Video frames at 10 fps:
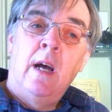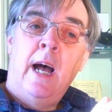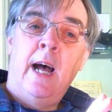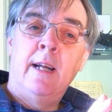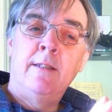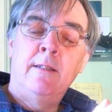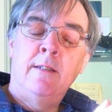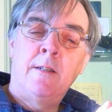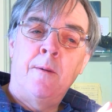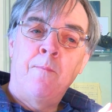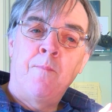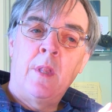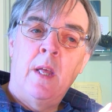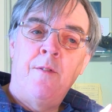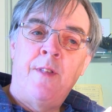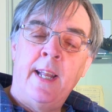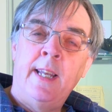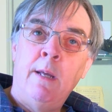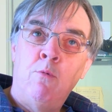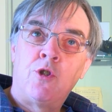And then
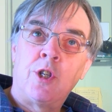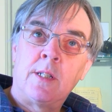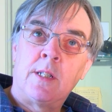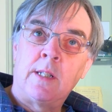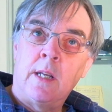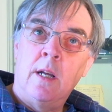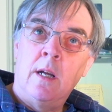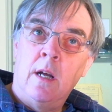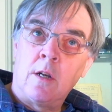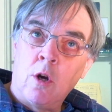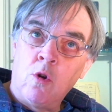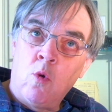he would just go